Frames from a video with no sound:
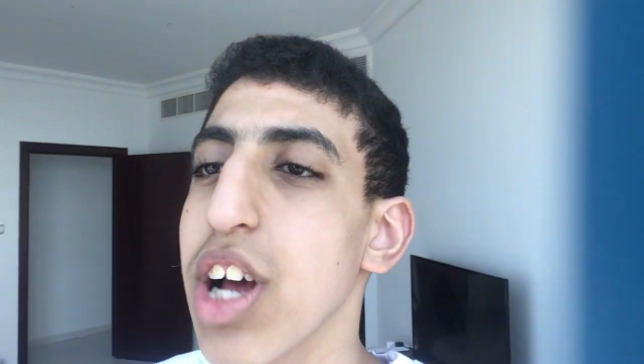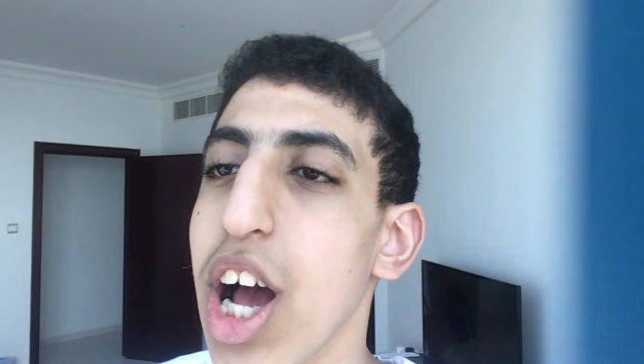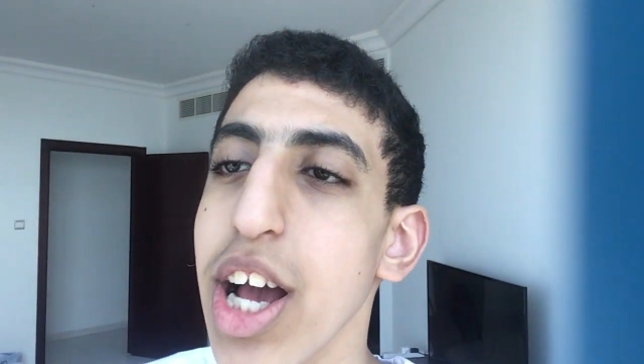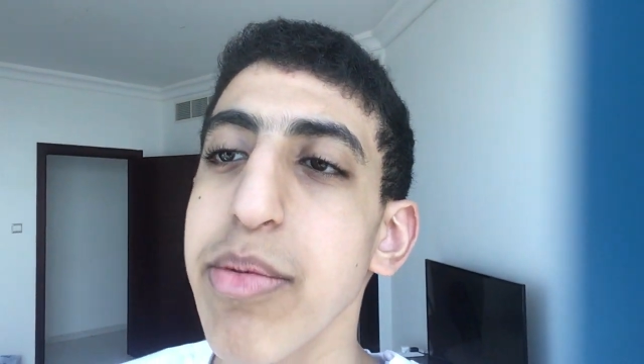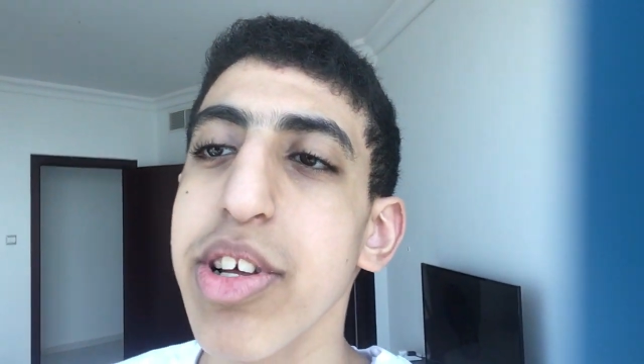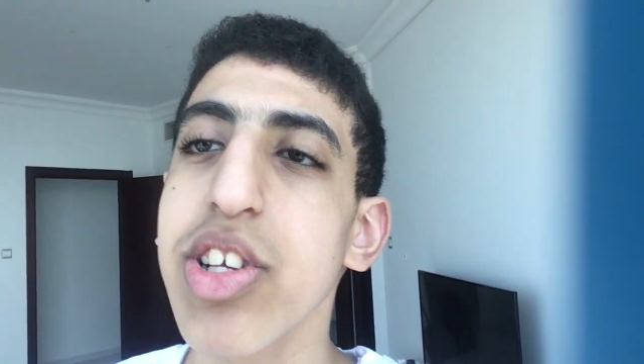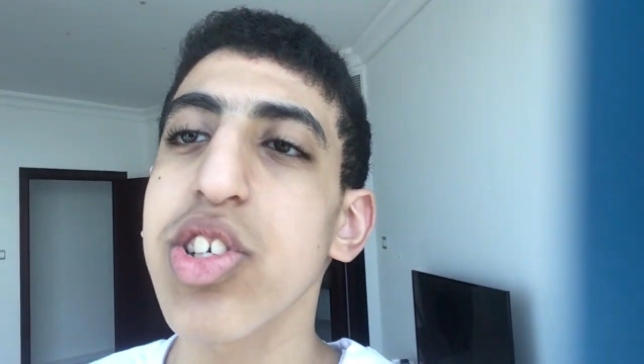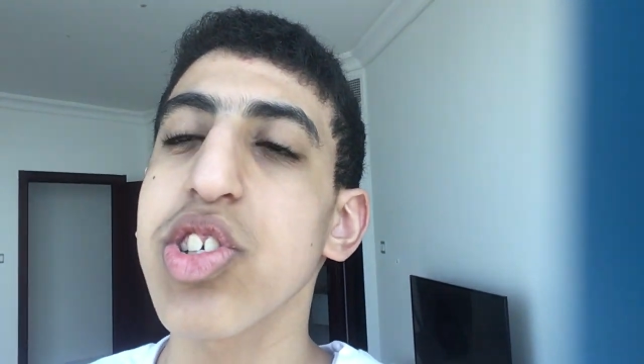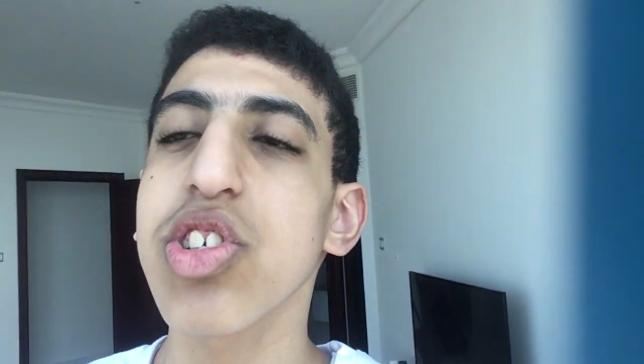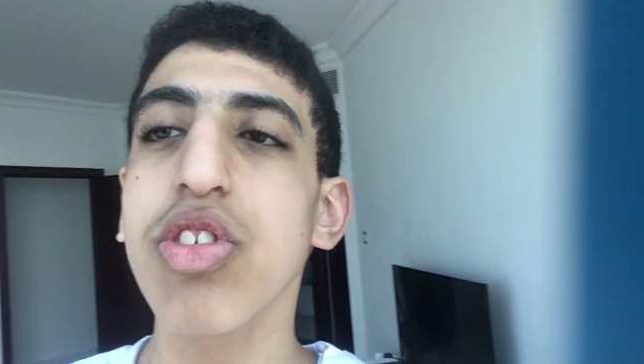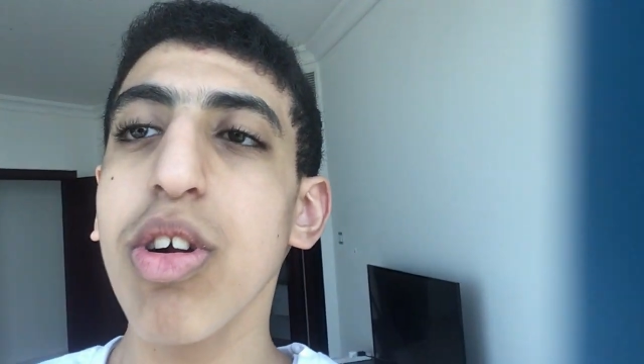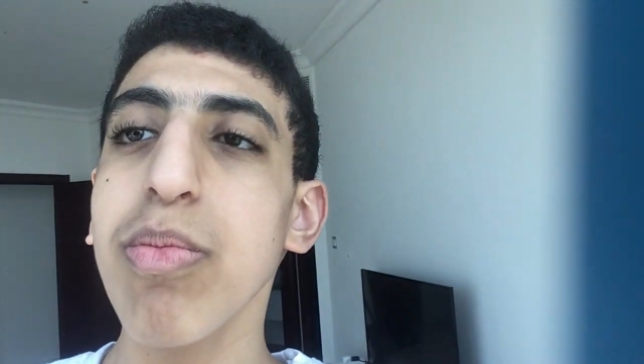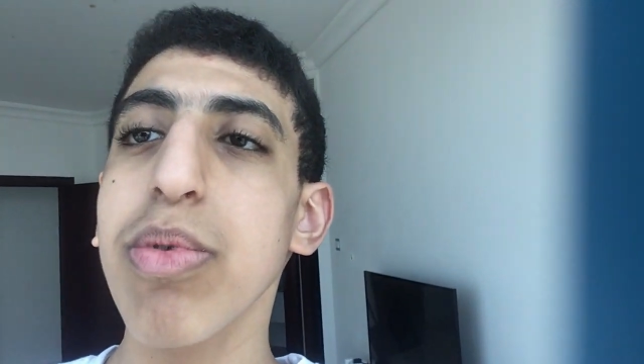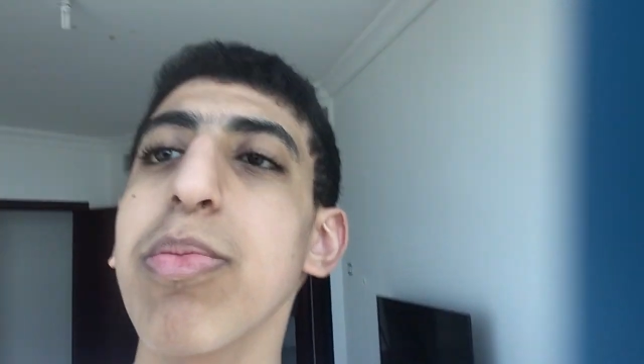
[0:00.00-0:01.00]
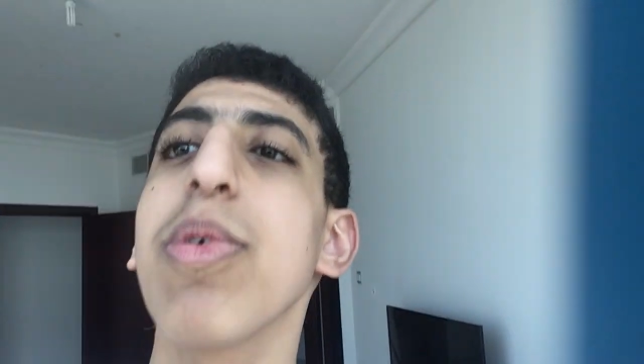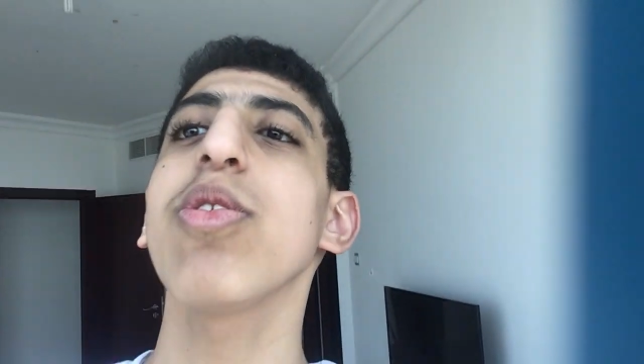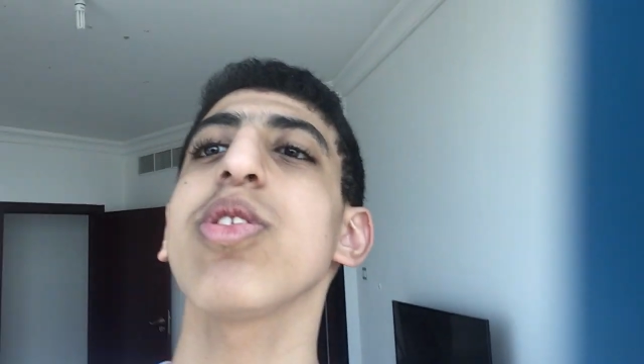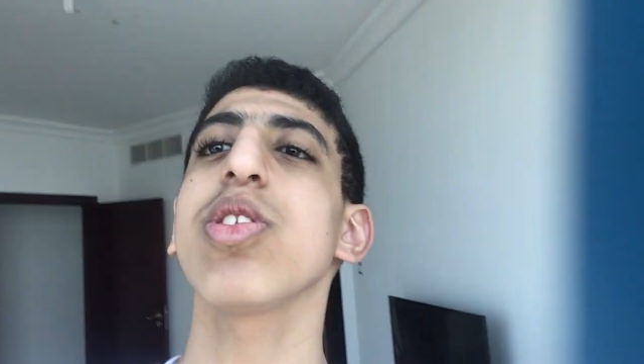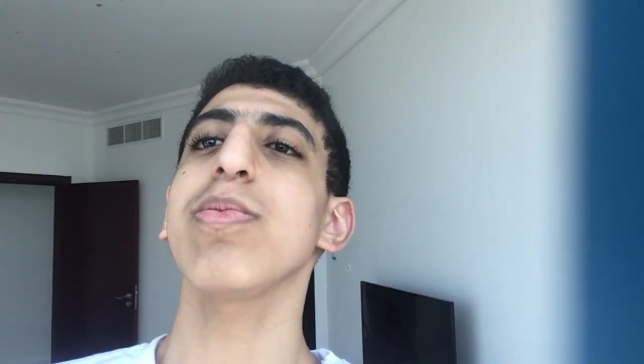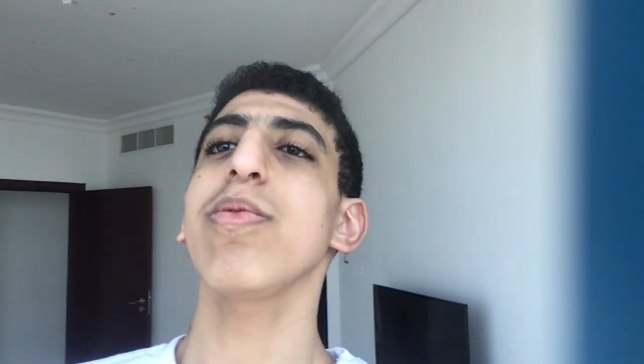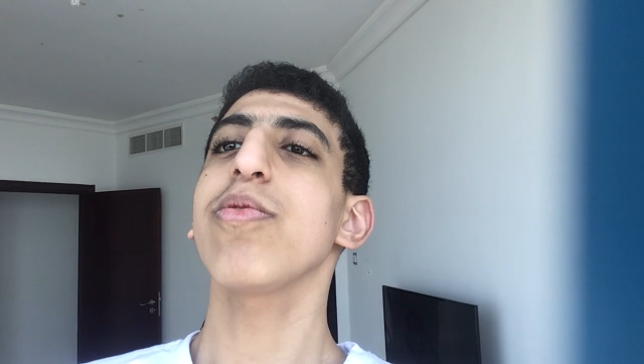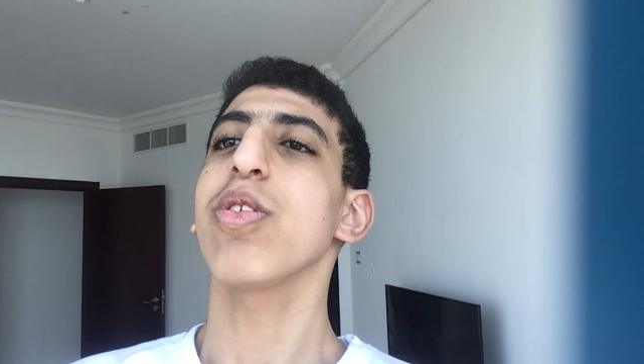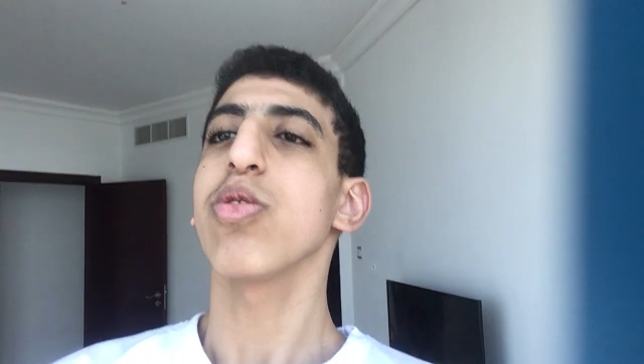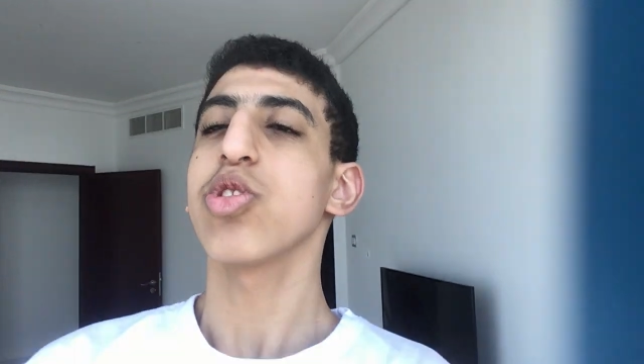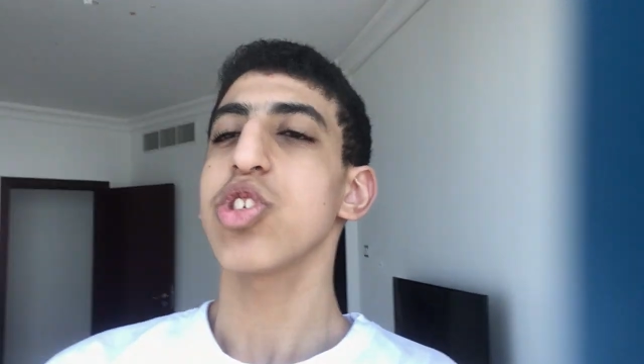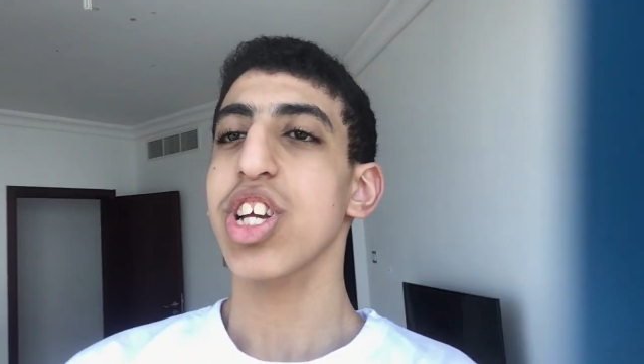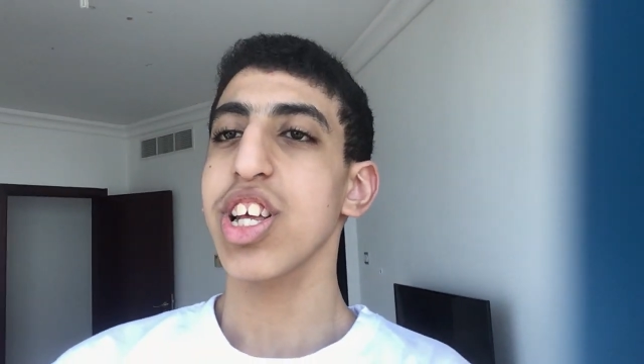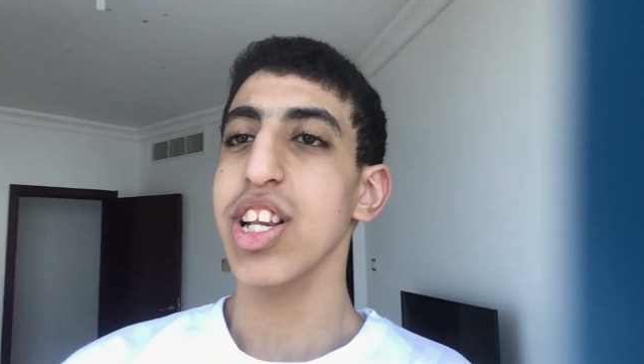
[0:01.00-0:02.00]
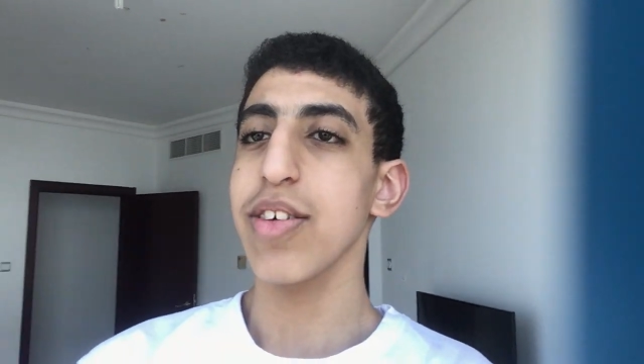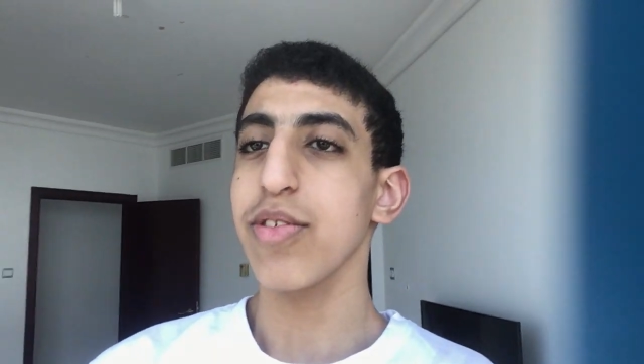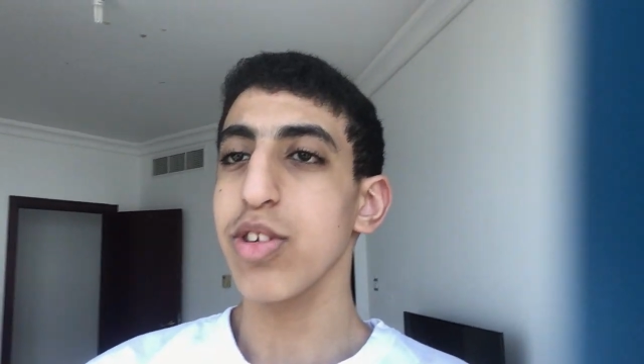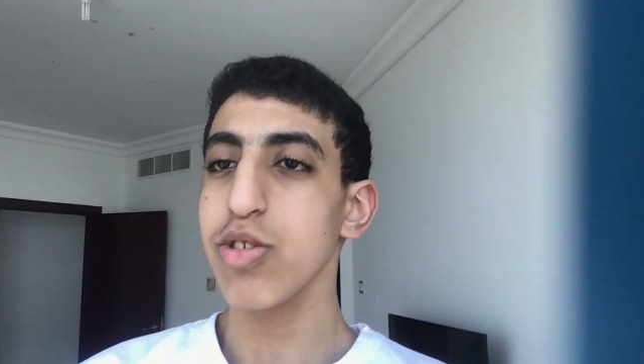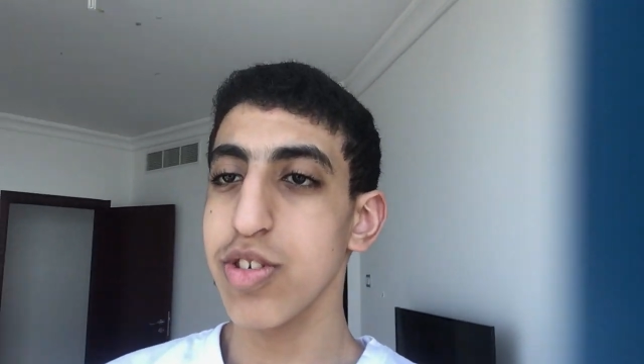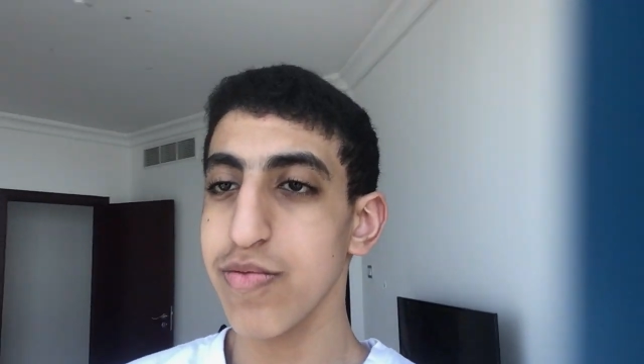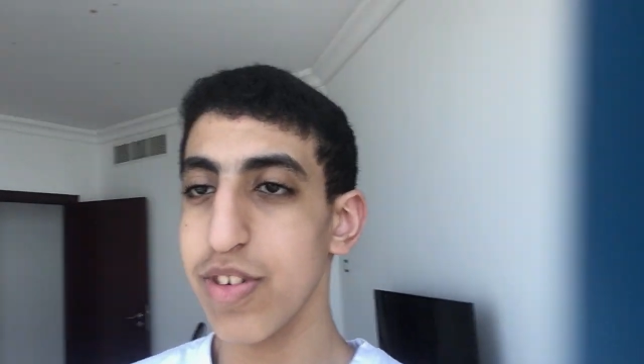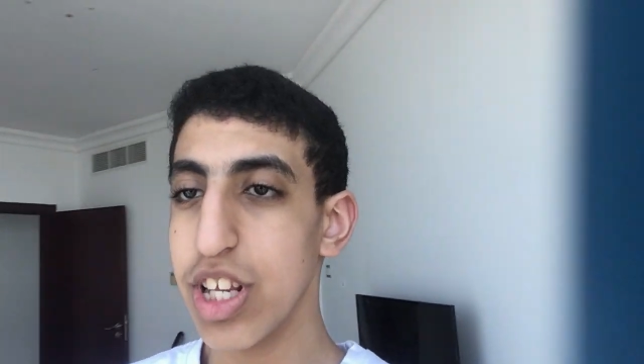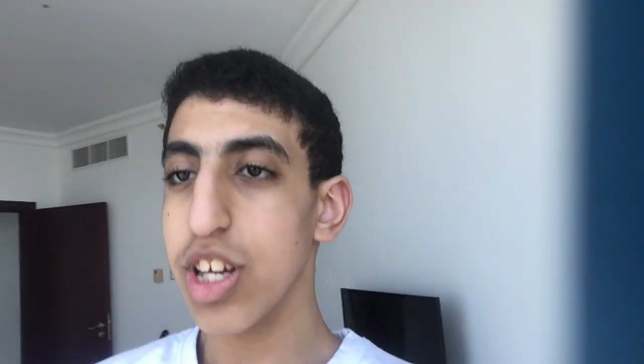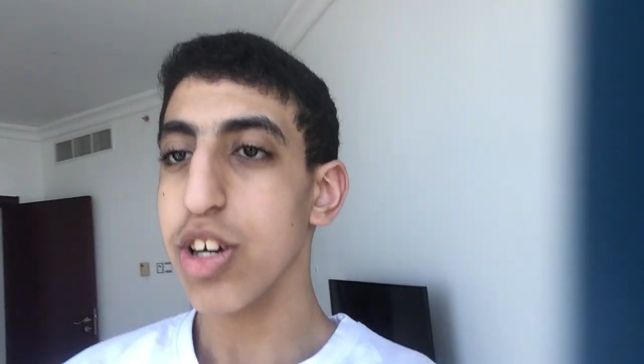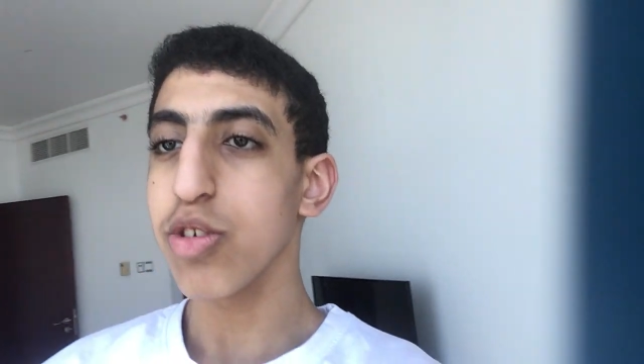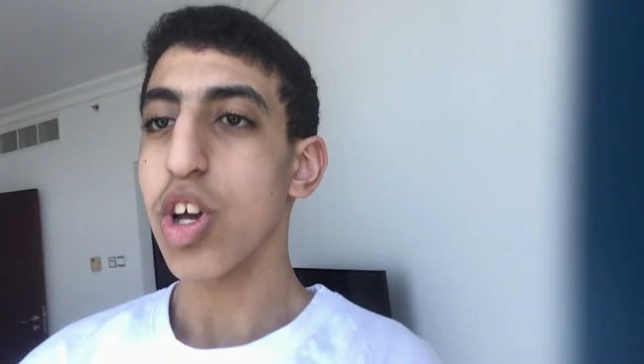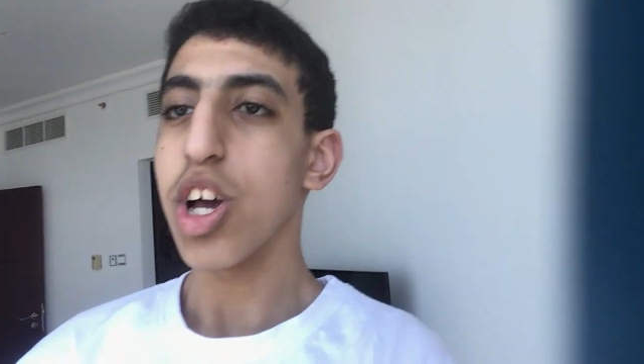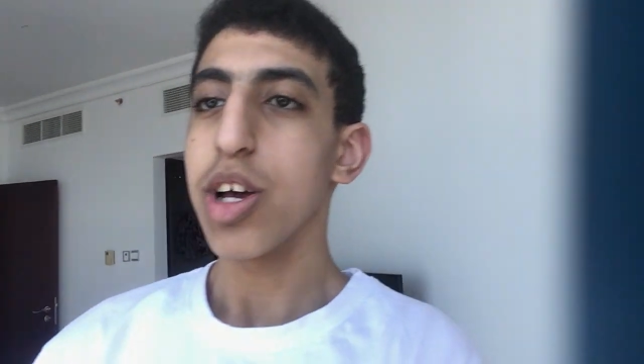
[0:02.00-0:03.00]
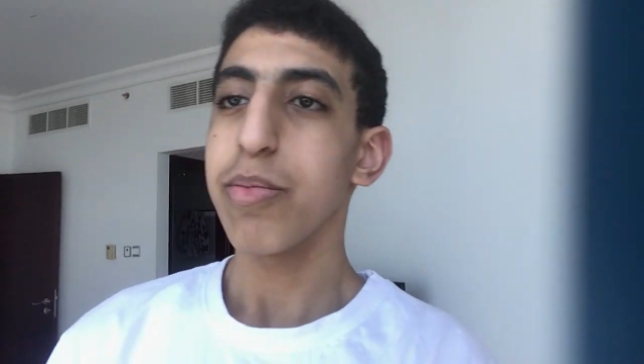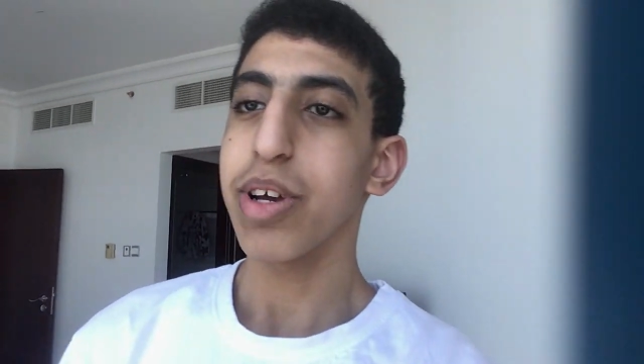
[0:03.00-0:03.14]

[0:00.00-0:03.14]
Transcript: I'm going to start promoting some of those Chicken Evolution videos